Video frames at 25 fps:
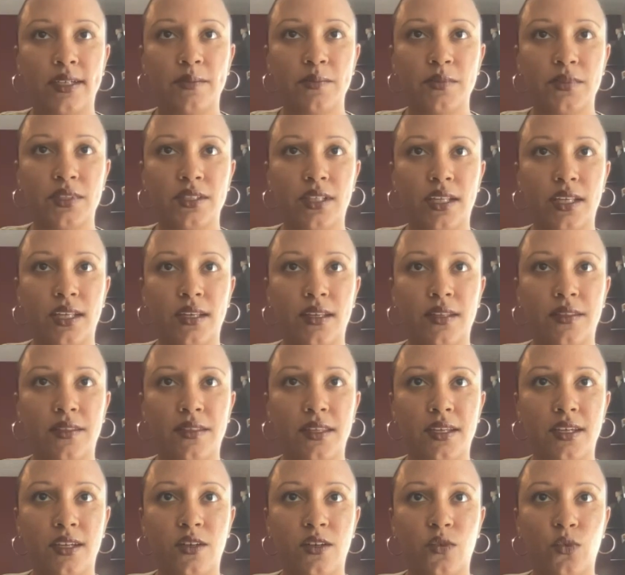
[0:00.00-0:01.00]
times they
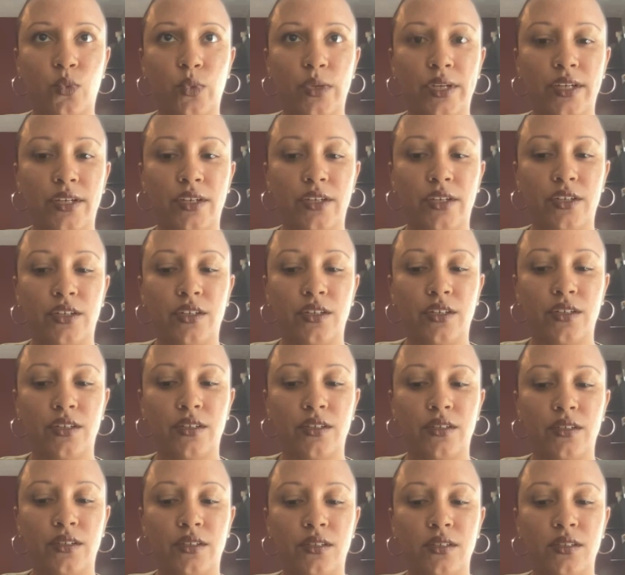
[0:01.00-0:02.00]
think
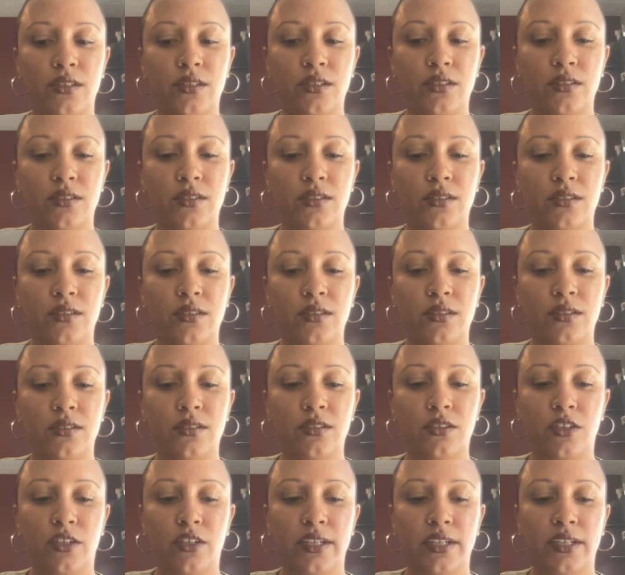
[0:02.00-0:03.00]
we're
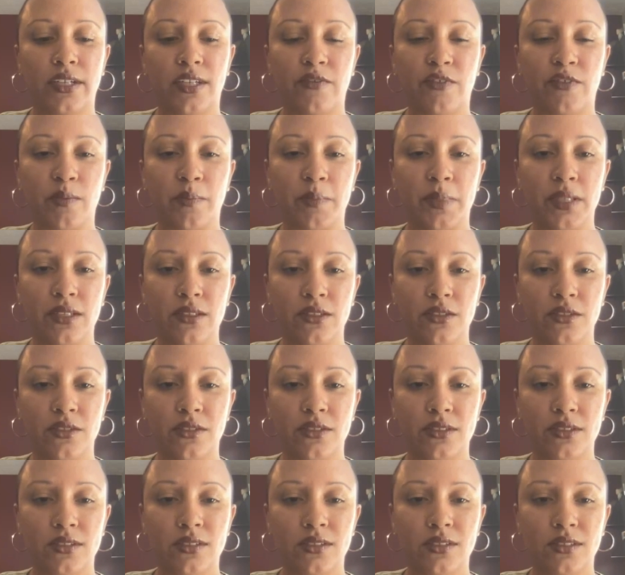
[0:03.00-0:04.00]
looking for
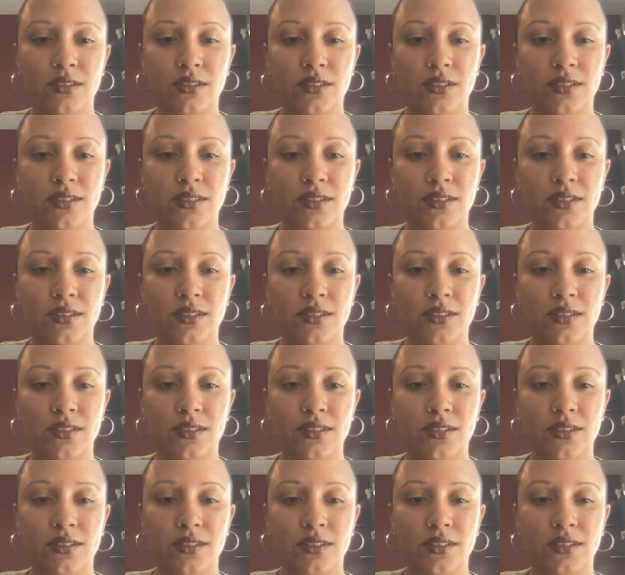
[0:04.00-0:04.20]
pills.